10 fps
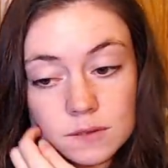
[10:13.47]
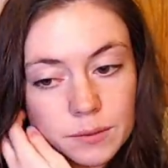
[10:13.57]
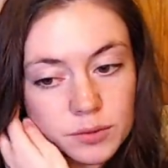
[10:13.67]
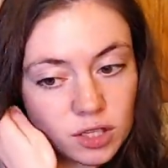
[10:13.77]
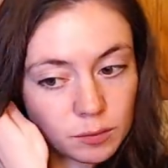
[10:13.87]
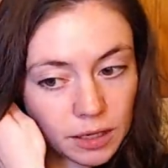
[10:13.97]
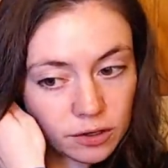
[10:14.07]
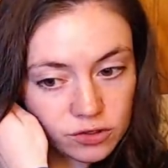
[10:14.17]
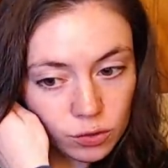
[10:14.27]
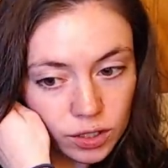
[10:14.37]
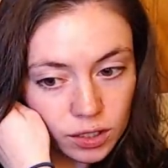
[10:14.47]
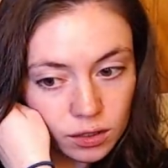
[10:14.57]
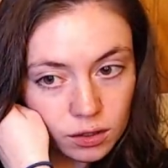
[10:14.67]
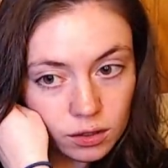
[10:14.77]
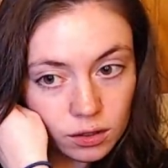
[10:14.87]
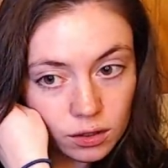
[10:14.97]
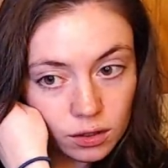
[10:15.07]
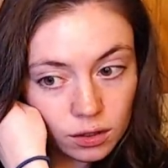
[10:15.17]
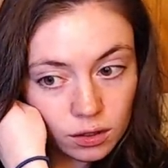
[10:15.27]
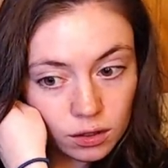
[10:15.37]
Deputy Commander's Ogi.
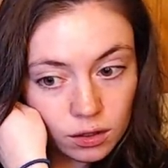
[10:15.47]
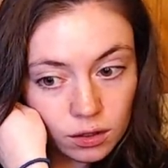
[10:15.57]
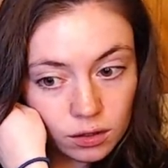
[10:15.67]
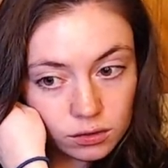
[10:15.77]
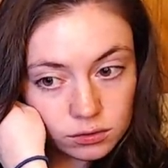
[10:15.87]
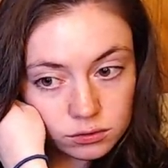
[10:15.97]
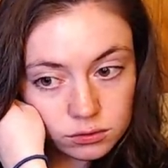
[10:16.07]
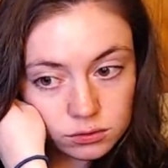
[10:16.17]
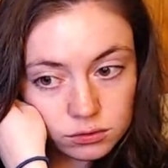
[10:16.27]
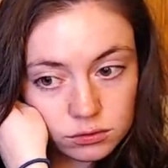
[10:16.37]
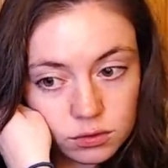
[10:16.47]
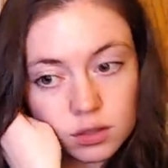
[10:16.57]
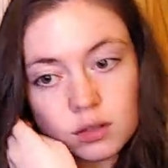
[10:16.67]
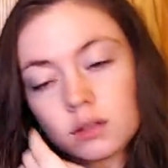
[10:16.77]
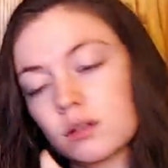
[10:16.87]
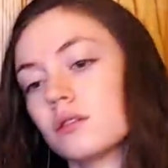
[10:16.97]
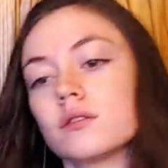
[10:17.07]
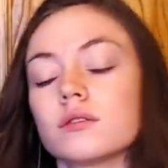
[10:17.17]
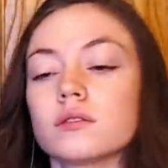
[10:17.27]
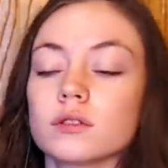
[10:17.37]
Ooh.
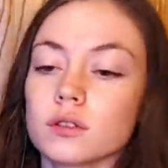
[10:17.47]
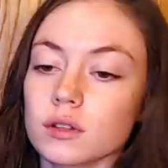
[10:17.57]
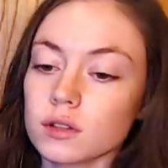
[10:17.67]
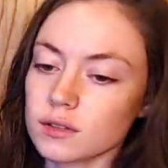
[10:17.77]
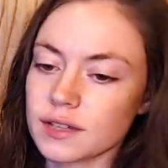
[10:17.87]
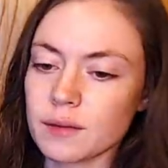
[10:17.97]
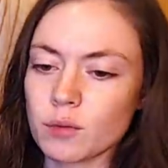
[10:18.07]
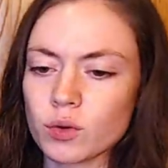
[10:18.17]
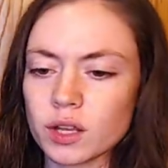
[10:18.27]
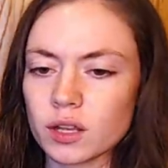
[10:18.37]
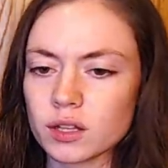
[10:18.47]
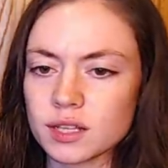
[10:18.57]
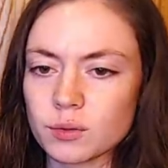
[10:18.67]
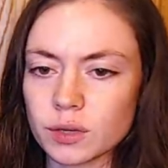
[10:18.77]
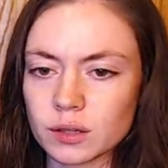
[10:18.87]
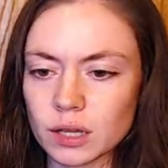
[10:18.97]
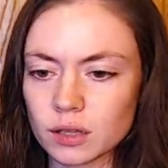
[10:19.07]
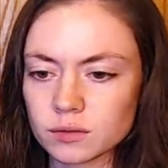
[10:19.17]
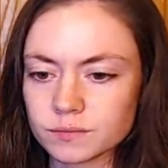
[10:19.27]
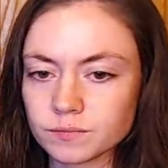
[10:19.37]
Damn, Ogi, is he really?
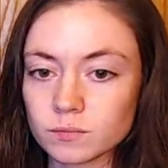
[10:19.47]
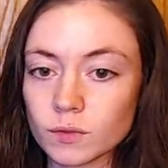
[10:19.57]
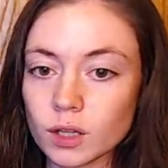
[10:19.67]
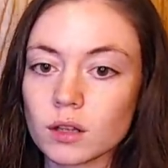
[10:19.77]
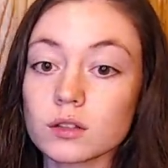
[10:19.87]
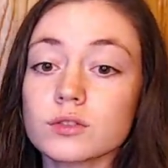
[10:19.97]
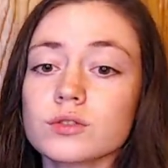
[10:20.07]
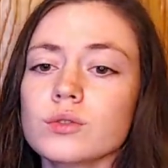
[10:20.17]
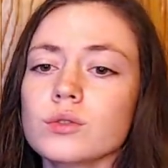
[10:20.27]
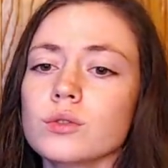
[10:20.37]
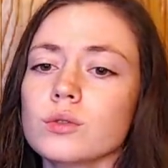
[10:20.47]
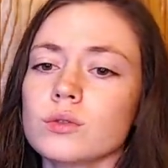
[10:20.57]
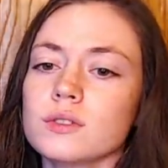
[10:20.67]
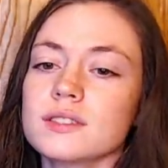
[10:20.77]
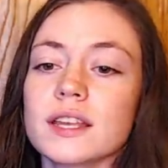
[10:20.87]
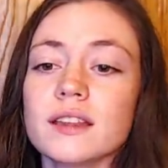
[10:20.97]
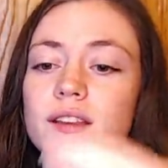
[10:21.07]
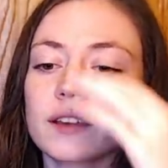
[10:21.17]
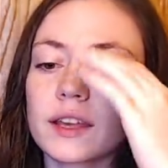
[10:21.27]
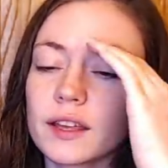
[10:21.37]
Dude, see the
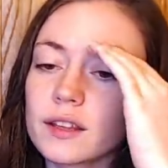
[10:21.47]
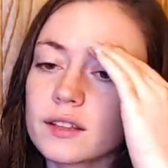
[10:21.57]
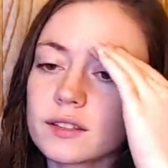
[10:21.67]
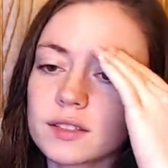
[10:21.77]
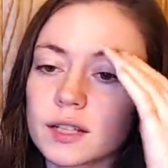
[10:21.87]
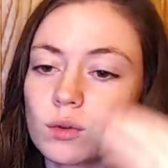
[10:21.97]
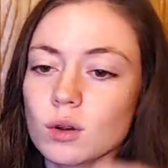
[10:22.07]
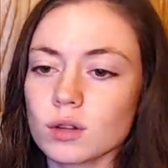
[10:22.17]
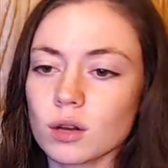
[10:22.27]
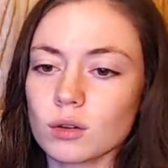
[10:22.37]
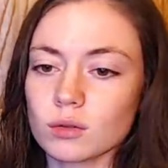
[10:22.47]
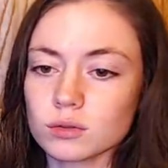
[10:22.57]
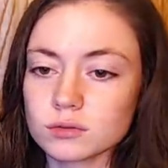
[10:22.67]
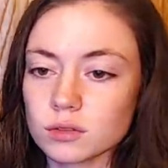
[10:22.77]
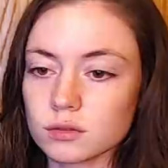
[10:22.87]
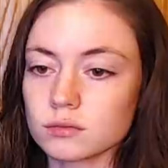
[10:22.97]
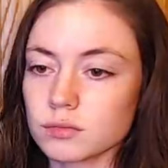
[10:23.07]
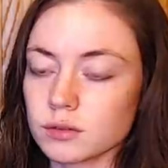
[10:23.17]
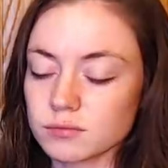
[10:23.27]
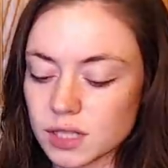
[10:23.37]
kids, like, Rolo. Oh,
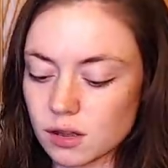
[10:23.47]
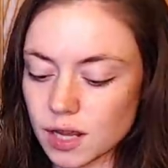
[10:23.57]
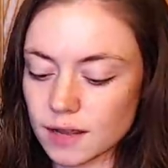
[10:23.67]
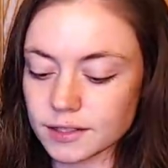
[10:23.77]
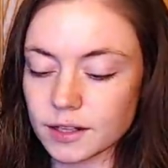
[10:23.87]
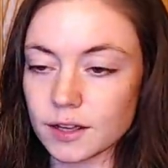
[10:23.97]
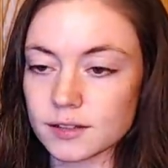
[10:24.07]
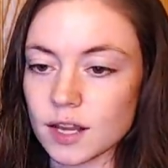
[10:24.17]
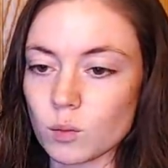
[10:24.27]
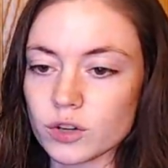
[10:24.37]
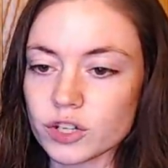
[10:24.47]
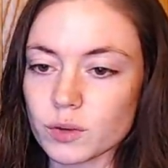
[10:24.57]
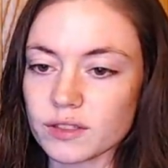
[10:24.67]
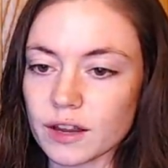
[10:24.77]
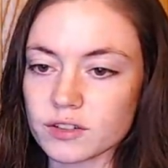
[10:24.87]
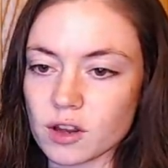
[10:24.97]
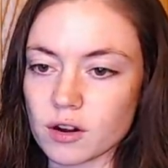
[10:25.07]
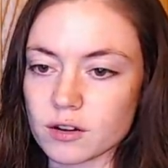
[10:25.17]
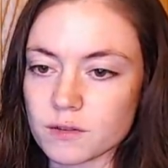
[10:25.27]
yep, they all got Geass. I wonder what theirs are.